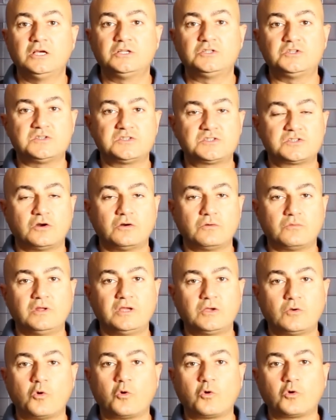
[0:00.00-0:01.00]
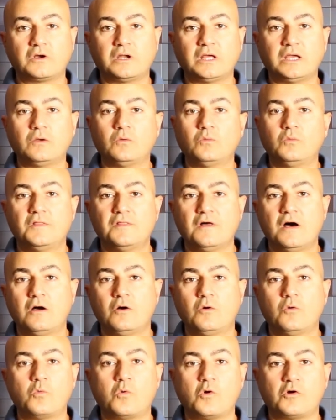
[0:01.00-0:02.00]
to start recording
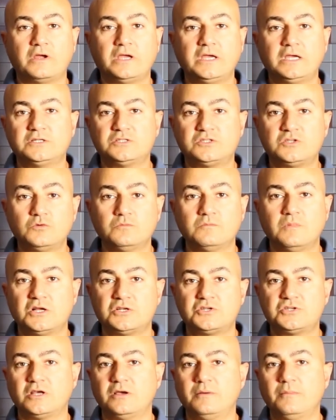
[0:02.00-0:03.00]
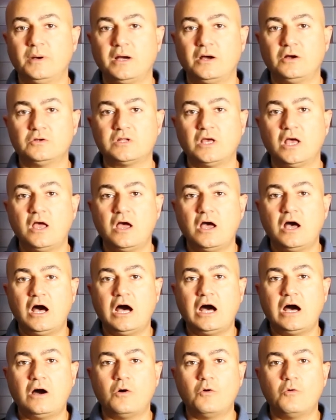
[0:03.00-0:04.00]
without worrying too much about
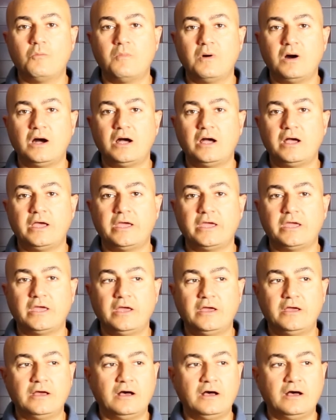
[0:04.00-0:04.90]
how my